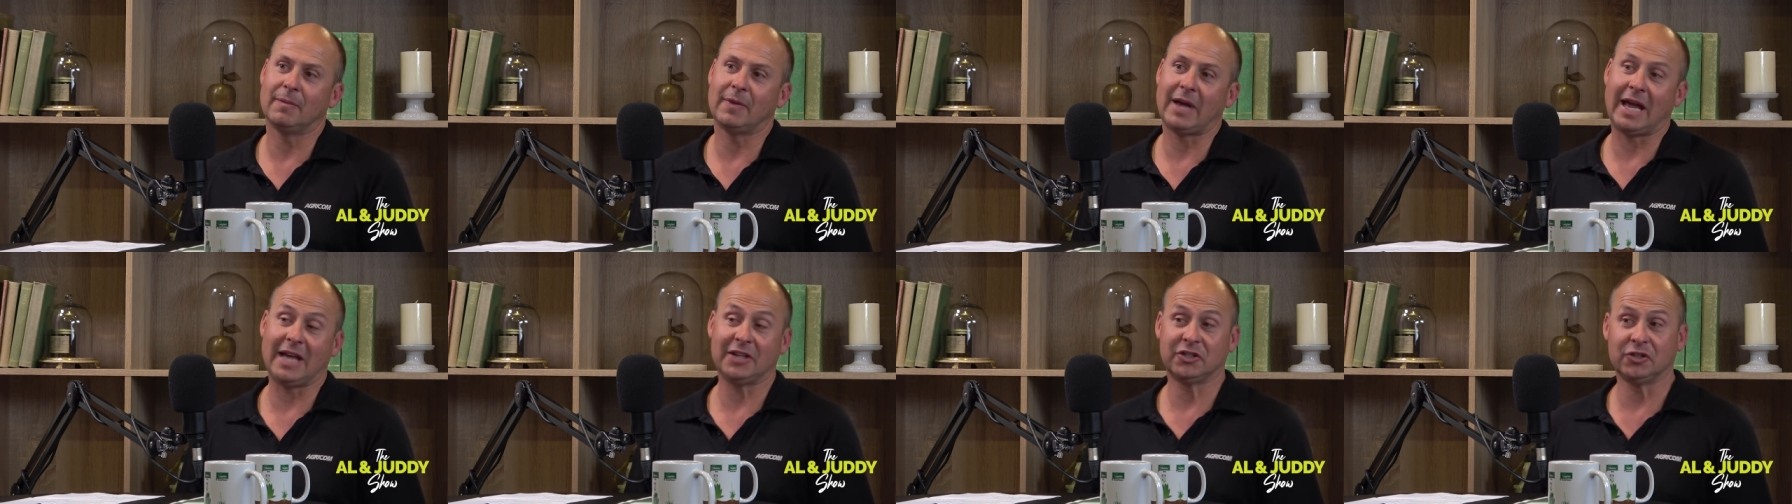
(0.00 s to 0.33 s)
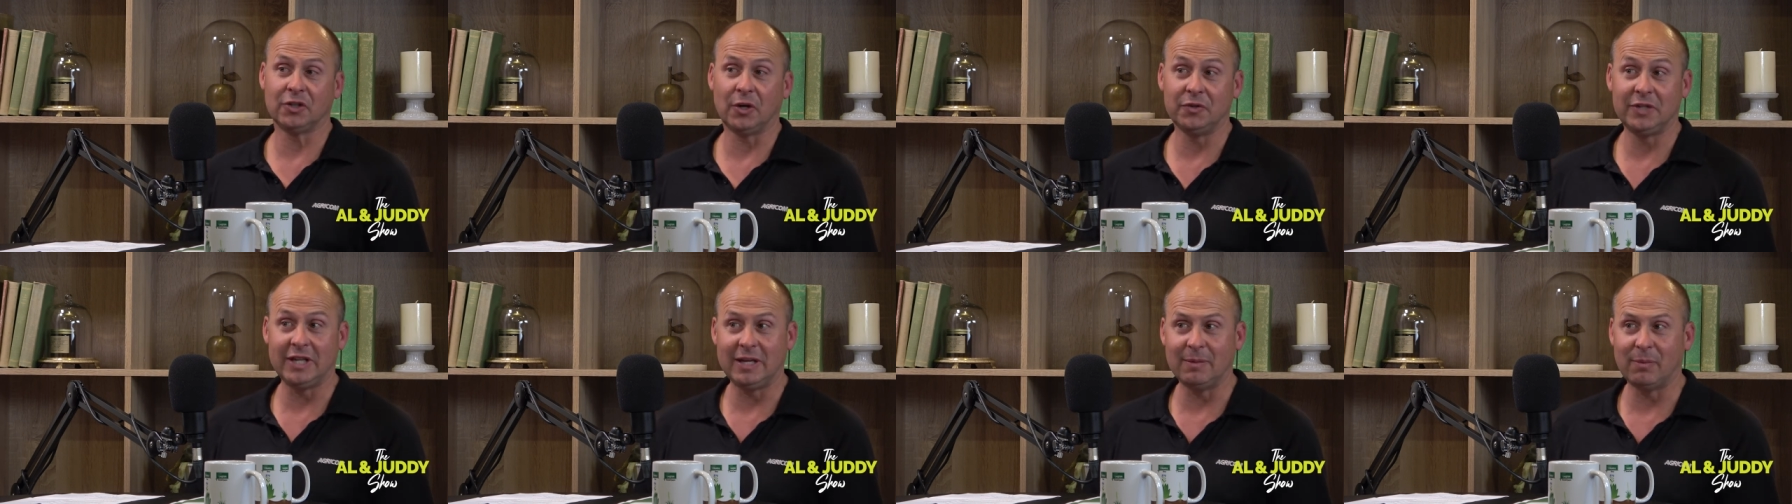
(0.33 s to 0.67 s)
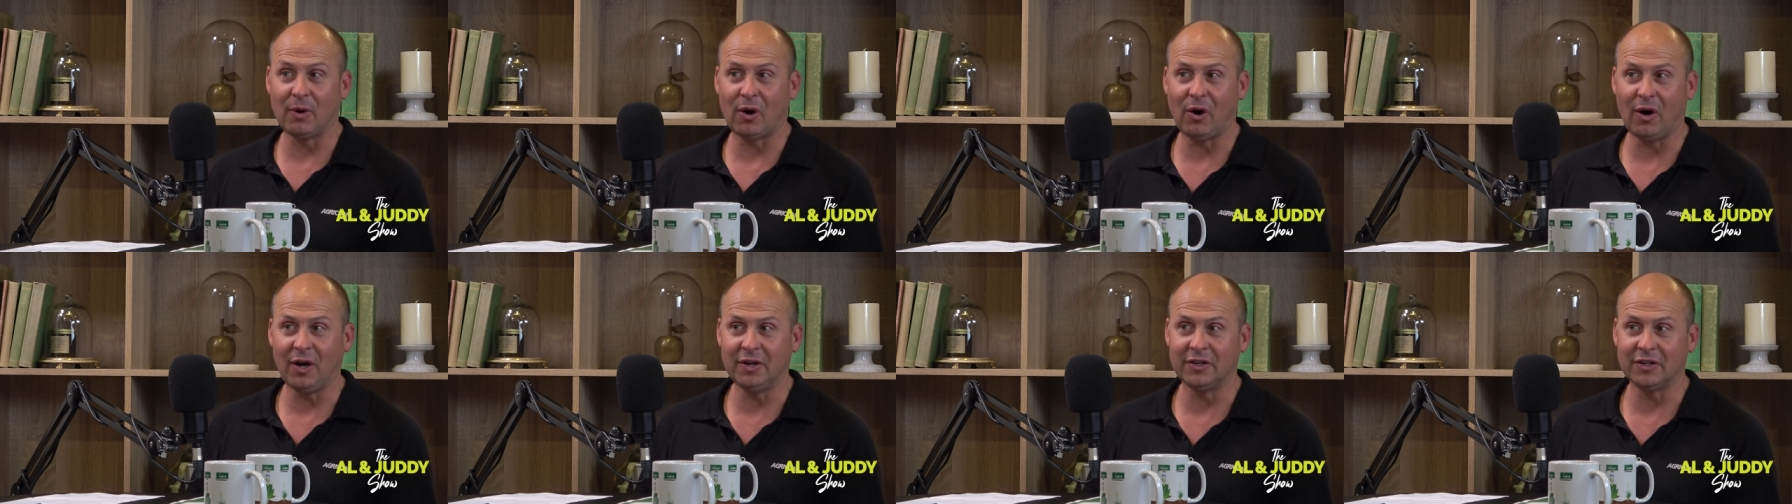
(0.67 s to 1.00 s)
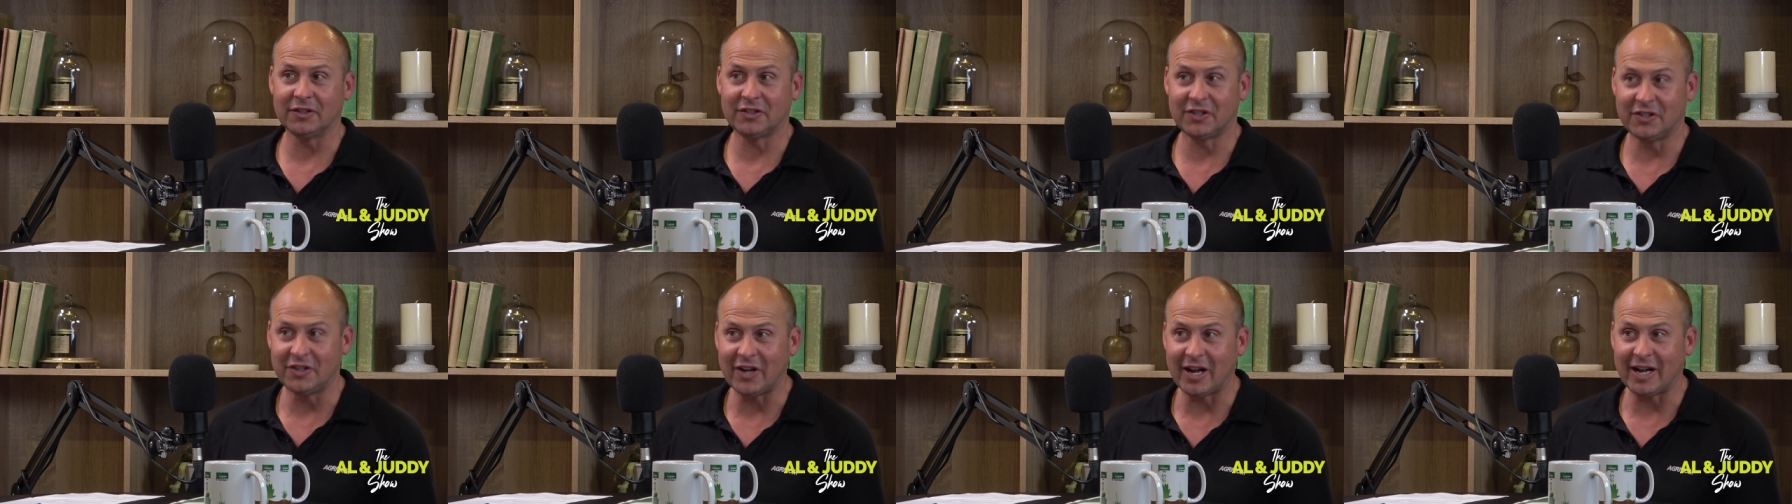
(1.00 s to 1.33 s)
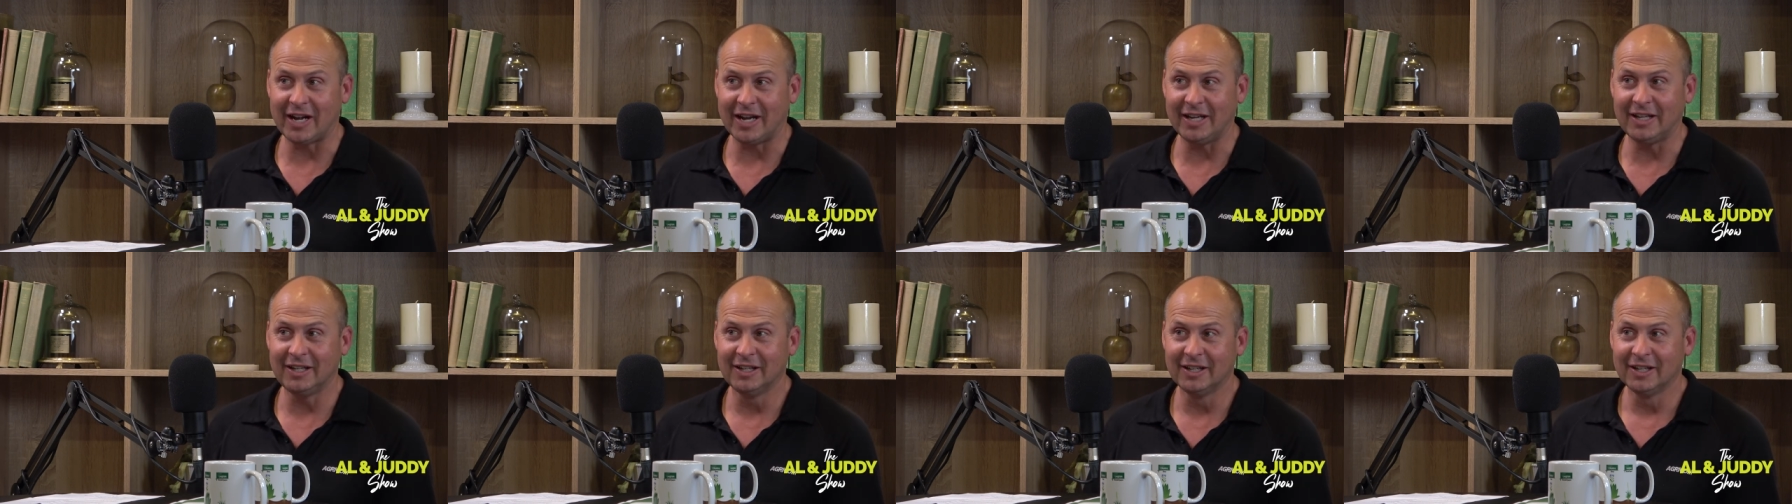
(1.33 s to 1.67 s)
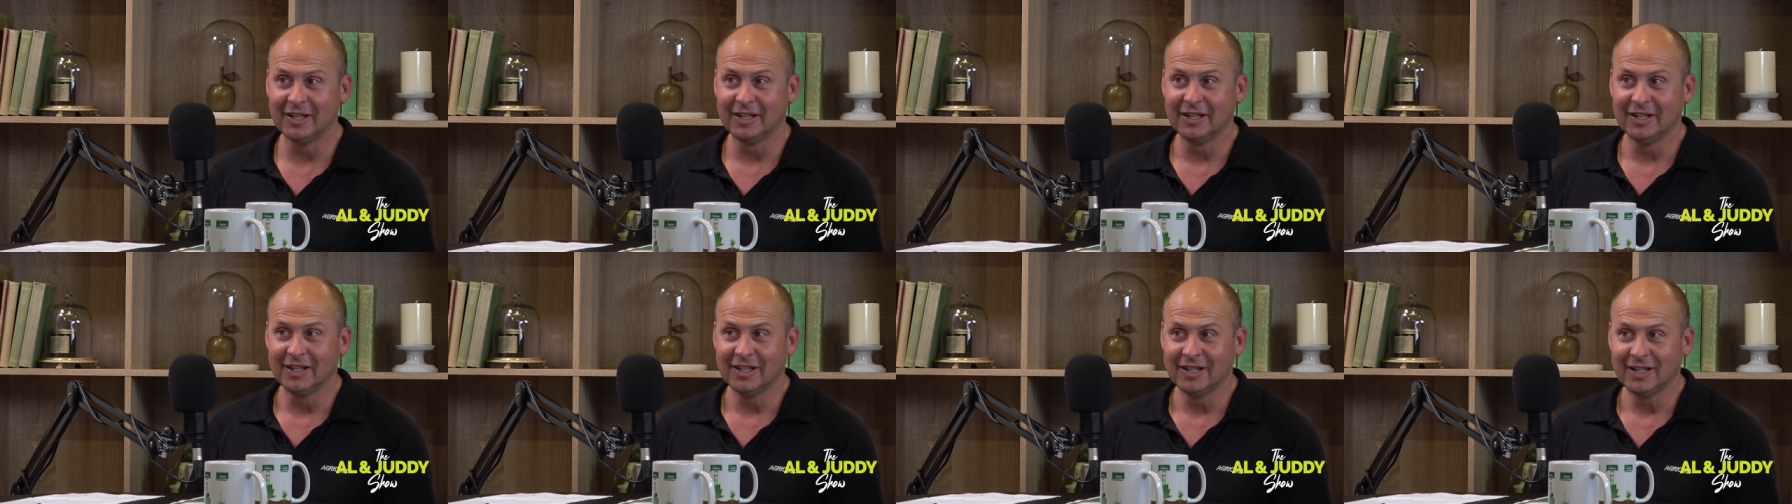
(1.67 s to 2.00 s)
has no deer behind it today,